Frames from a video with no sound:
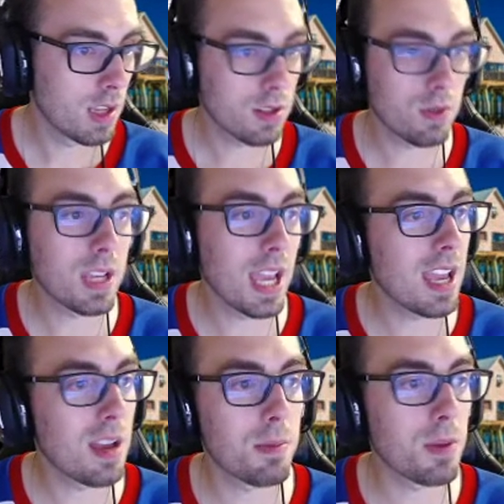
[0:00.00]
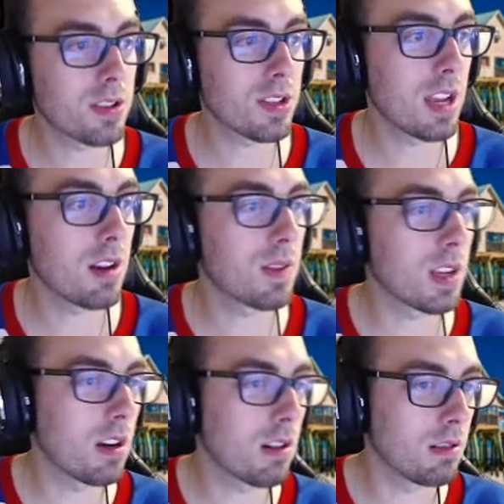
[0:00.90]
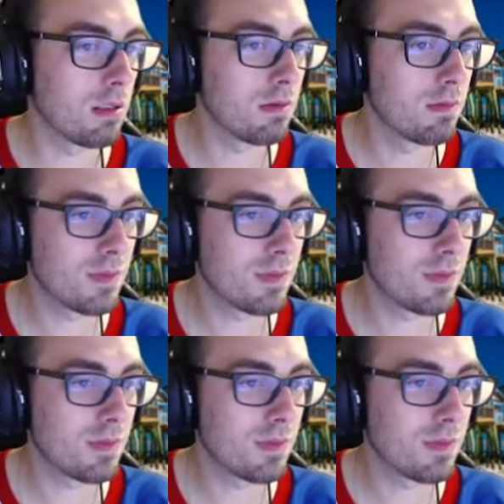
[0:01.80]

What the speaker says: It's okay. I'm not scared of a Cardinal.